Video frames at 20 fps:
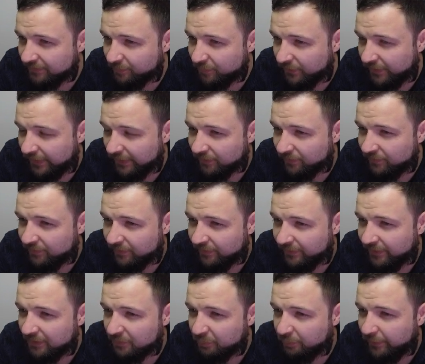break of
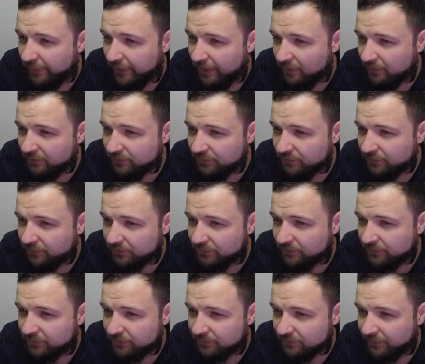3 and bounce
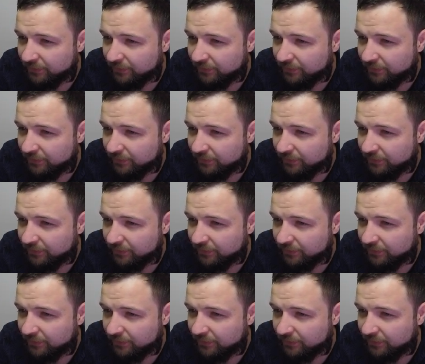was